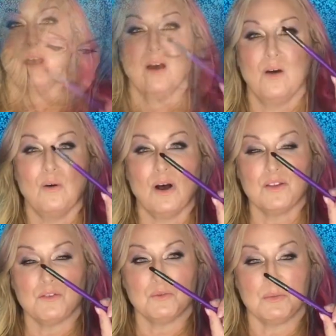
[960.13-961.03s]
Oh,
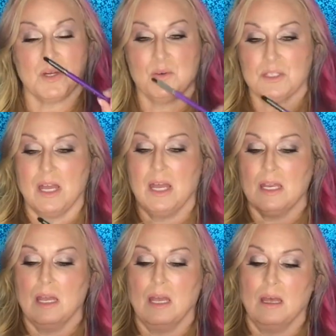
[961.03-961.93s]
also from Cosette,
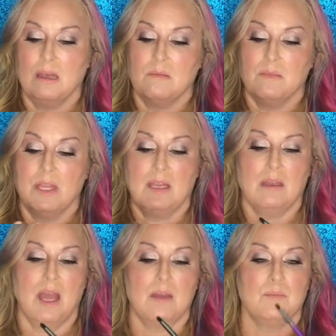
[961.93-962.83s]

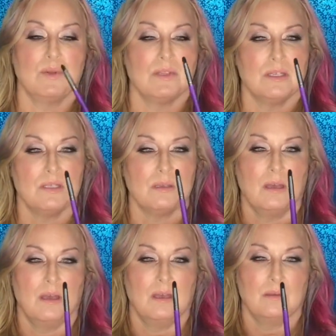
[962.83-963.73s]
they had put this
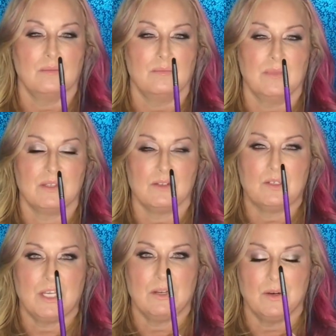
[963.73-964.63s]
pencil
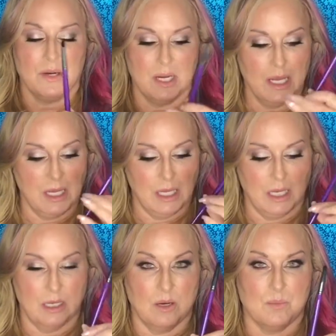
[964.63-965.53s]
shader
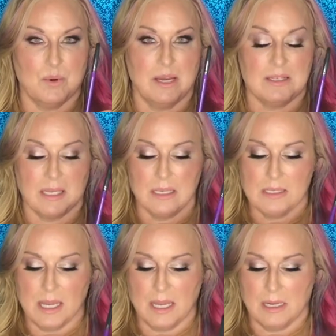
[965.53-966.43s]
in our press
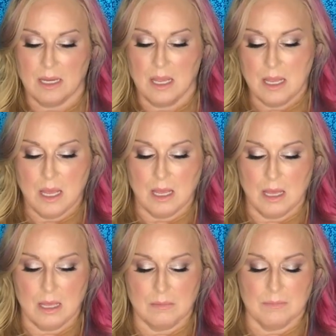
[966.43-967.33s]
kits, and
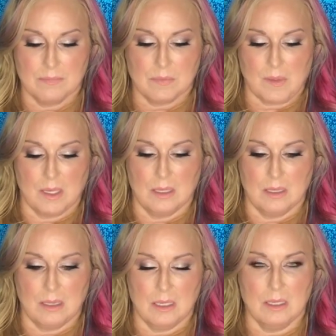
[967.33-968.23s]

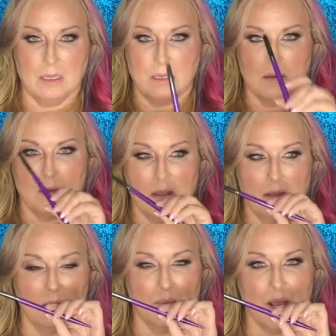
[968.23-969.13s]
the
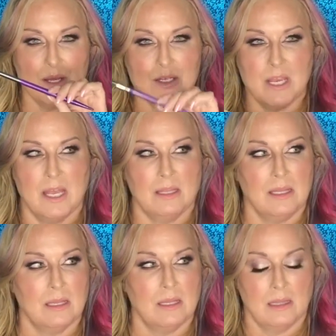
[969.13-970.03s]
brush
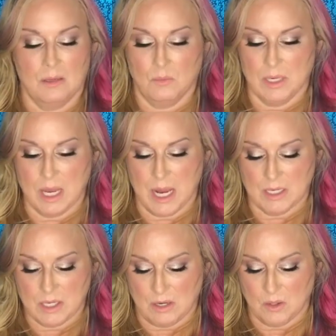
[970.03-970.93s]
and the one
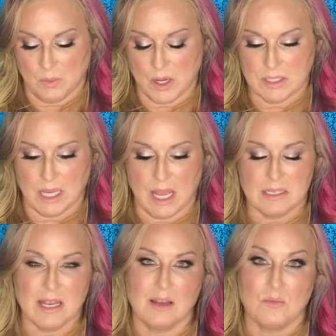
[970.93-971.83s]
eyeshadow, the bronzy
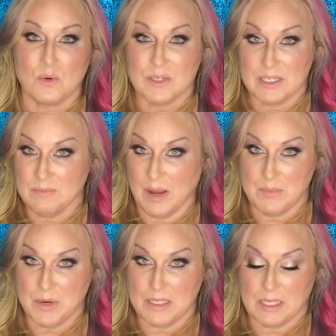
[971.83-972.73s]
eyeshadow, weren't in my
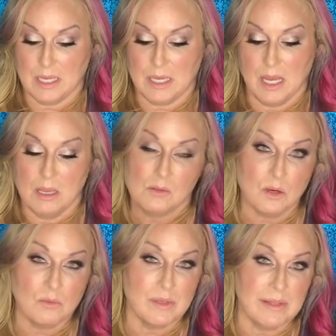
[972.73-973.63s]
press kit,
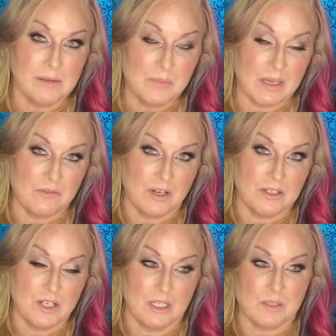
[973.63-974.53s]
nor were they in my
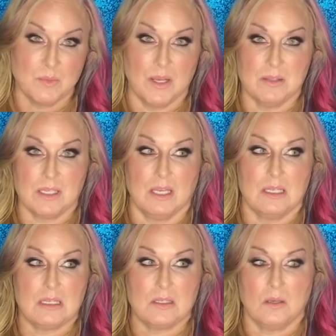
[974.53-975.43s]
friend Jen's press
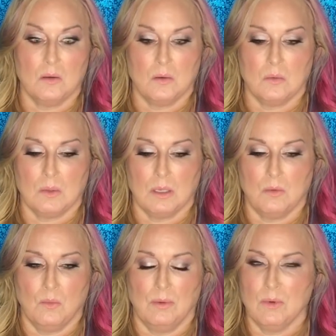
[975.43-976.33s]
kit. So
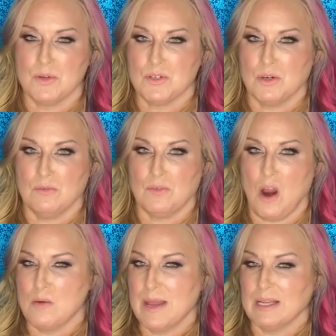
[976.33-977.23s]
we weren't sure if
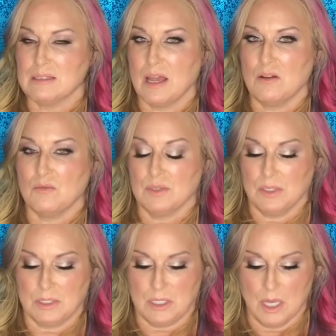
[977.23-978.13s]
our bags got
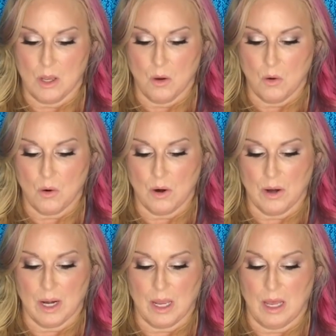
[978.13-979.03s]
overlooked
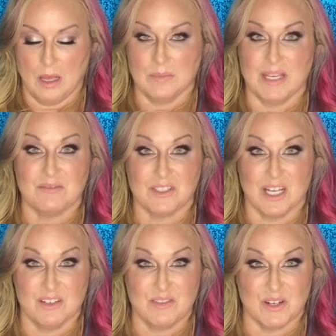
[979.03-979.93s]
or if
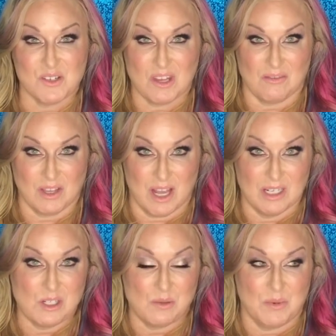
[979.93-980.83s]
none of their stuff got
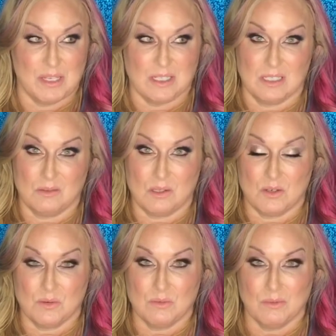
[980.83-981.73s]
into the press kits,
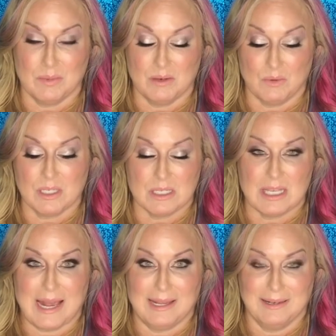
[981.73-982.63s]
which would be really
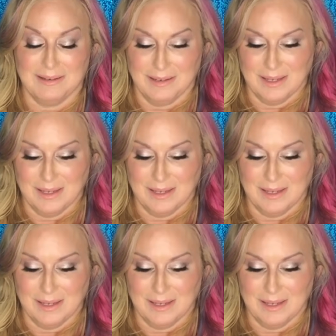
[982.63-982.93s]
sad.